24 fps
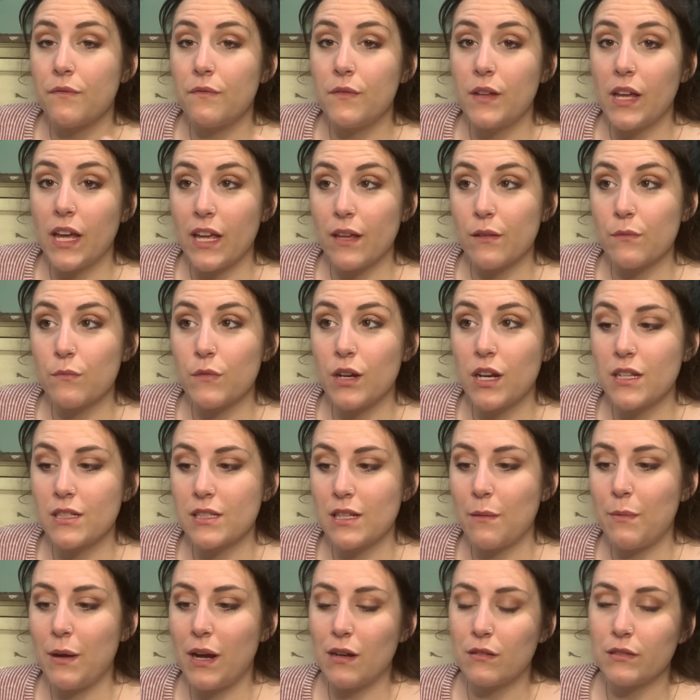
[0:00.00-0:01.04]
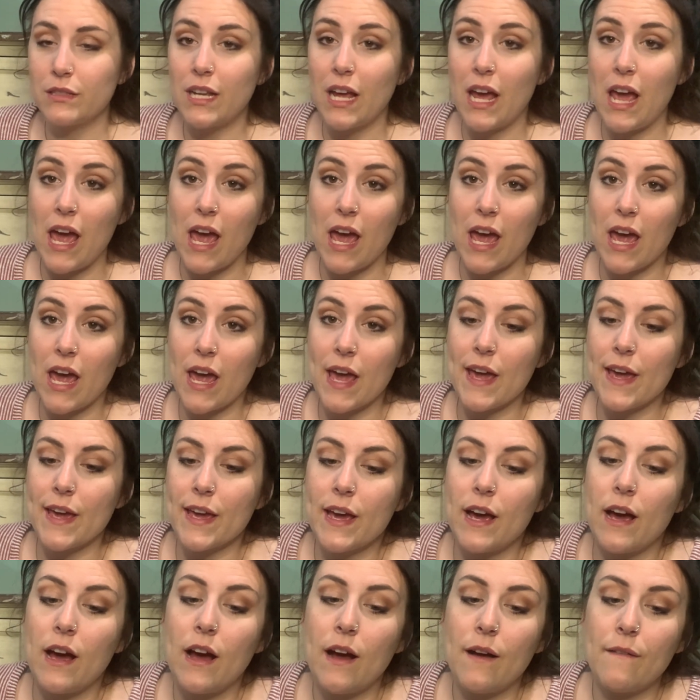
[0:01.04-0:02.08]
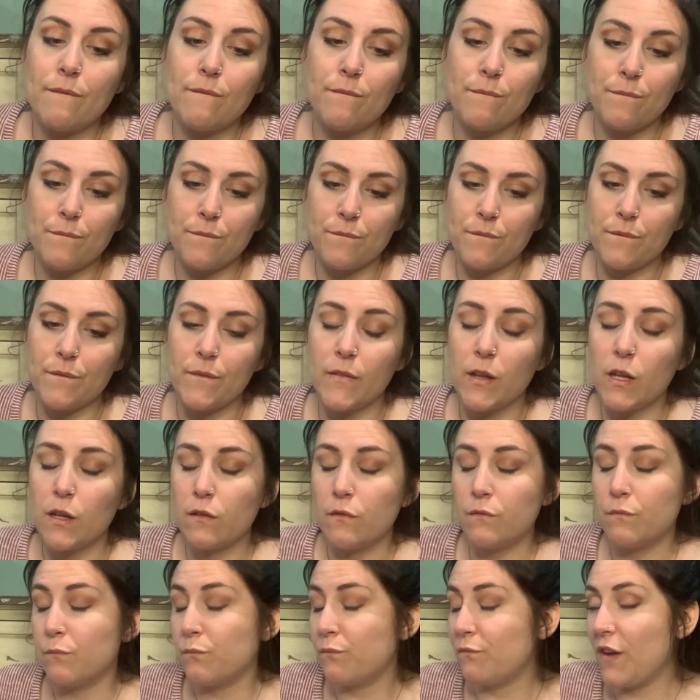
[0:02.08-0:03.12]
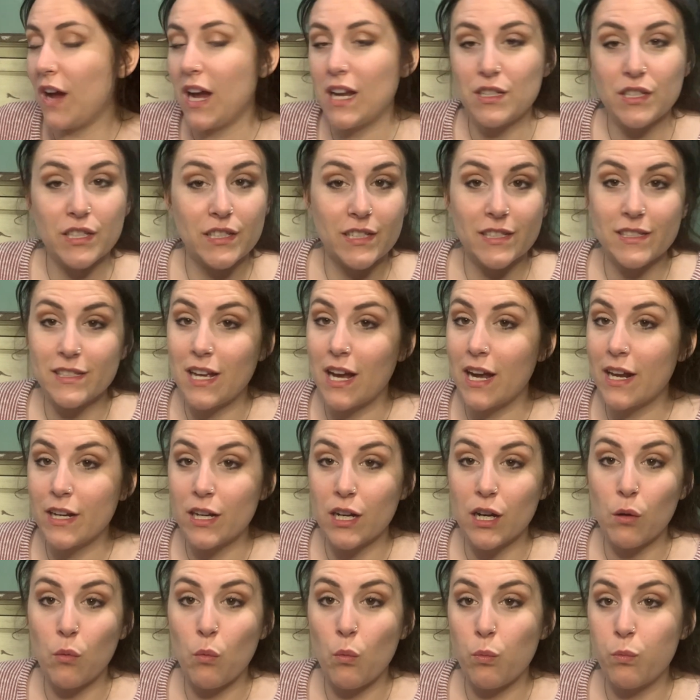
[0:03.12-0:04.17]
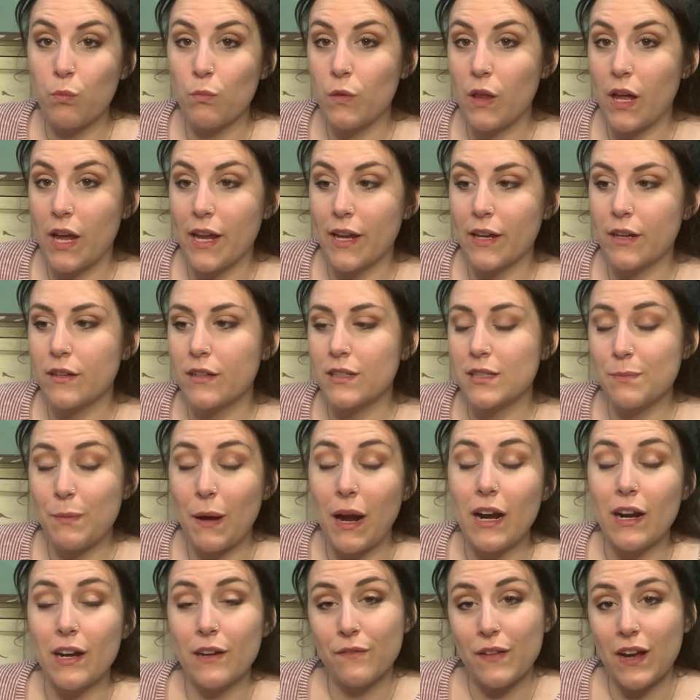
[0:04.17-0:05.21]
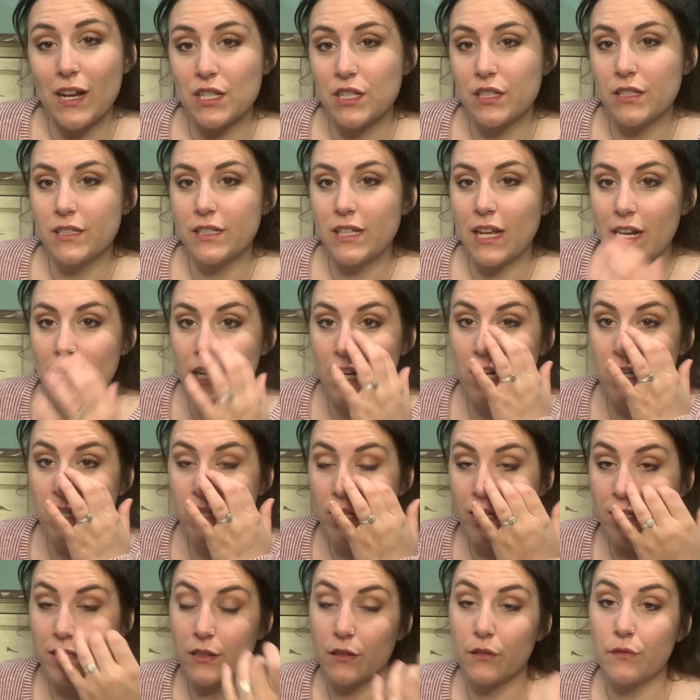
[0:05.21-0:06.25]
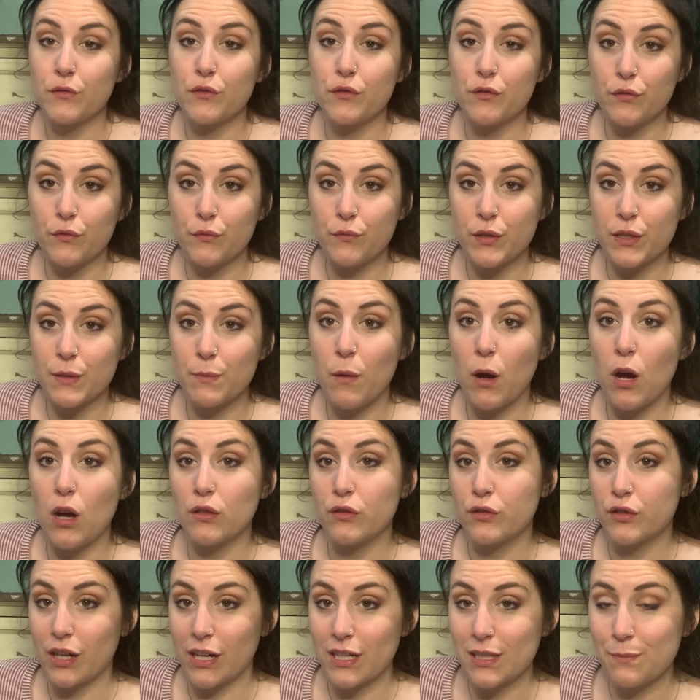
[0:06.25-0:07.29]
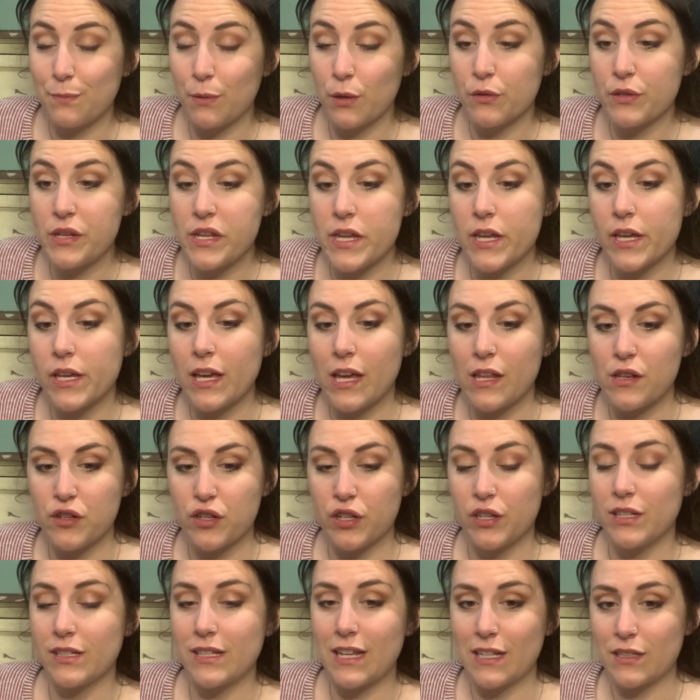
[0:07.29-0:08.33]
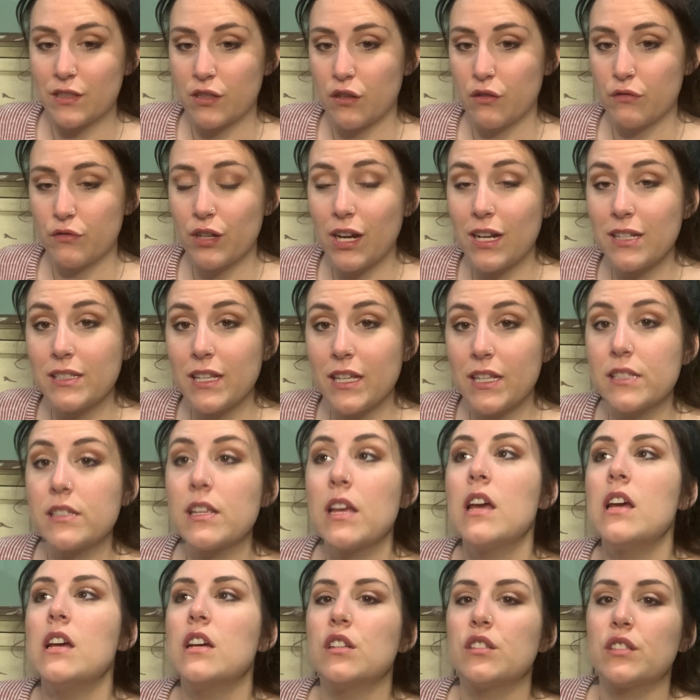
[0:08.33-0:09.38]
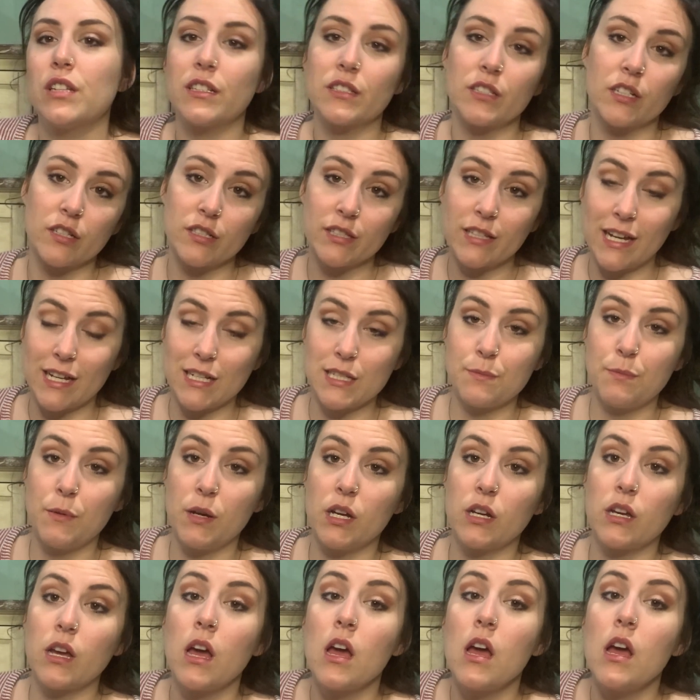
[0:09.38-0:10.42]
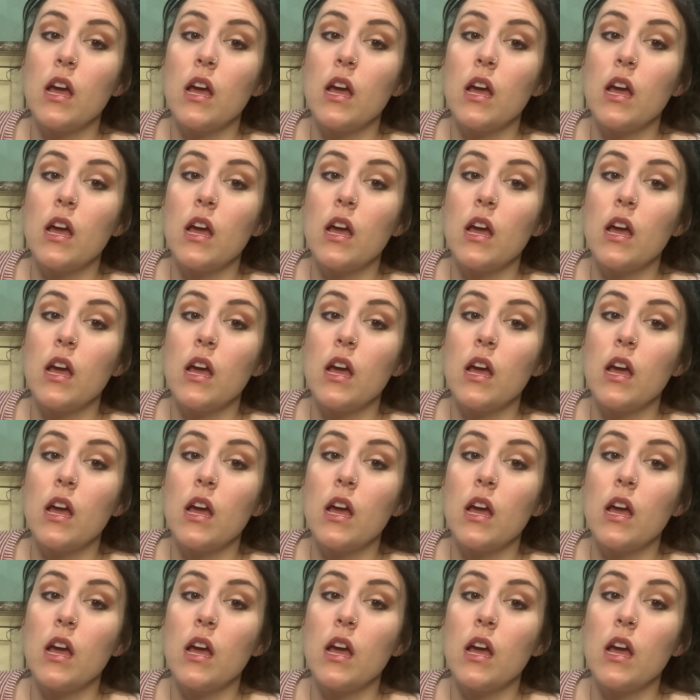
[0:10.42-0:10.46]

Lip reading: It was about a fashion designer, like aspiring fashion designer. She has a small dress boutique and she designs her own dresses. She has her sketchbook.